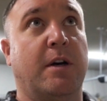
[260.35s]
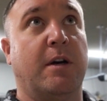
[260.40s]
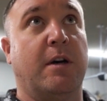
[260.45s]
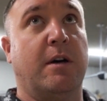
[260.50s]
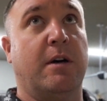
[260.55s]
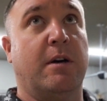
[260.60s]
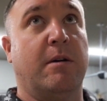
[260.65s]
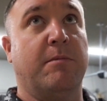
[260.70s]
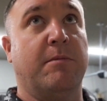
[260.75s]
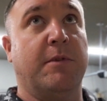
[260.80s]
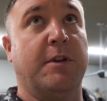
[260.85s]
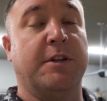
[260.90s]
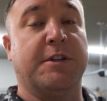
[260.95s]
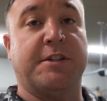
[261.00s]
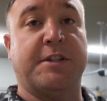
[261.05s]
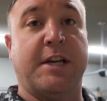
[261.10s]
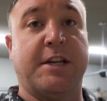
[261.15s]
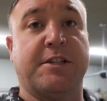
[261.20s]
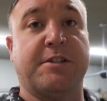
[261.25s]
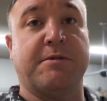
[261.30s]
the
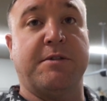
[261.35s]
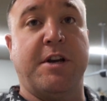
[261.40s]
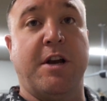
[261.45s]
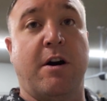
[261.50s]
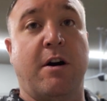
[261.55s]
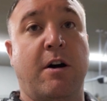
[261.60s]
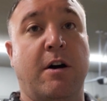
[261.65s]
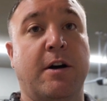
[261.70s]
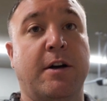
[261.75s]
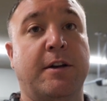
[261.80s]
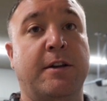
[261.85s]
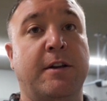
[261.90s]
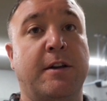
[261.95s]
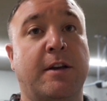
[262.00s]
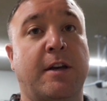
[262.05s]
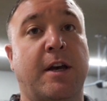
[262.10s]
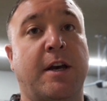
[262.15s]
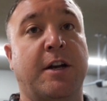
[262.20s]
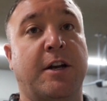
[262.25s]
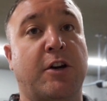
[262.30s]
accessory on,
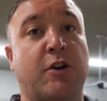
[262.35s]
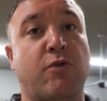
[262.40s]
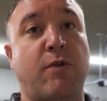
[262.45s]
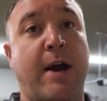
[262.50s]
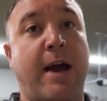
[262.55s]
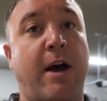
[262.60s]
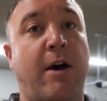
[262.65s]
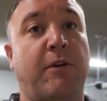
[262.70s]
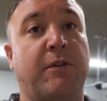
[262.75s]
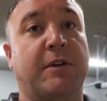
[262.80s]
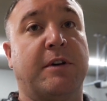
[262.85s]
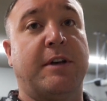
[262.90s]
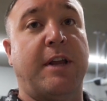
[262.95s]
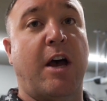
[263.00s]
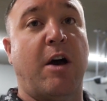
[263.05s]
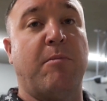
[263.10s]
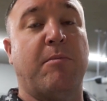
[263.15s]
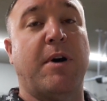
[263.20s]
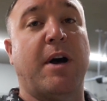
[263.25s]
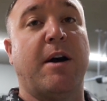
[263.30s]
and a ground
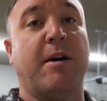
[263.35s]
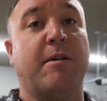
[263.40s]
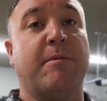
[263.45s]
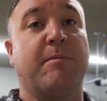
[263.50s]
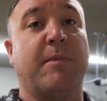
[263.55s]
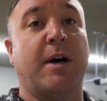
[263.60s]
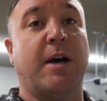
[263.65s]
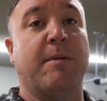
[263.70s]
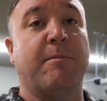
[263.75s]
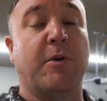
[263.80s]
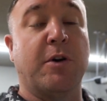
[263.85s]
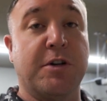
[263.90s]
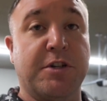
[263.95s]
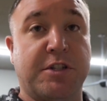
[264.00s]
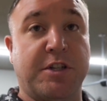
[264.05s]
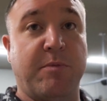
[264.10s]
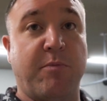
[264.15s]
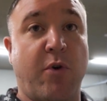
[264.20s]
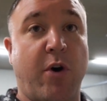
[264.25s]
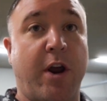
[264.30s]
down by my
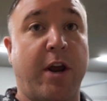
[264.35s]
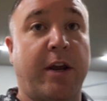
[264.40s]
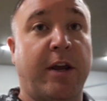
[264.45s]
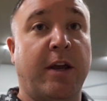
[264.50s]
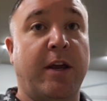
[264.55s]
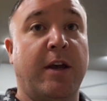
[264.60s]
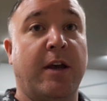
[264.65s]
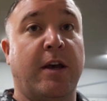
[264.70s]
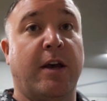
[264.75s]
emergency brake.